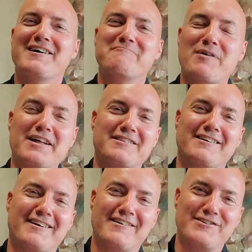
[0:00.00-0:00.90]

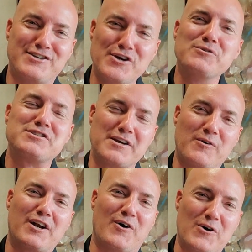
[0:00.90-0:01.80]
But usually
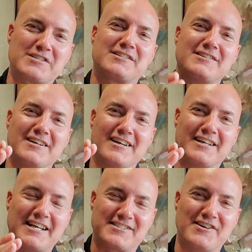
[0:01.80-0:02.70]
when a horse
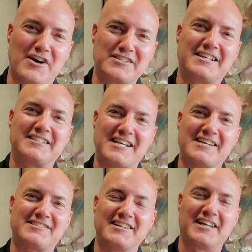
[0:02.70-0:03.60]
gets an
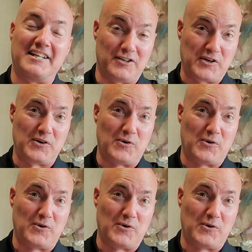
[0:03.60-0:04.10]
uncontested lead, a good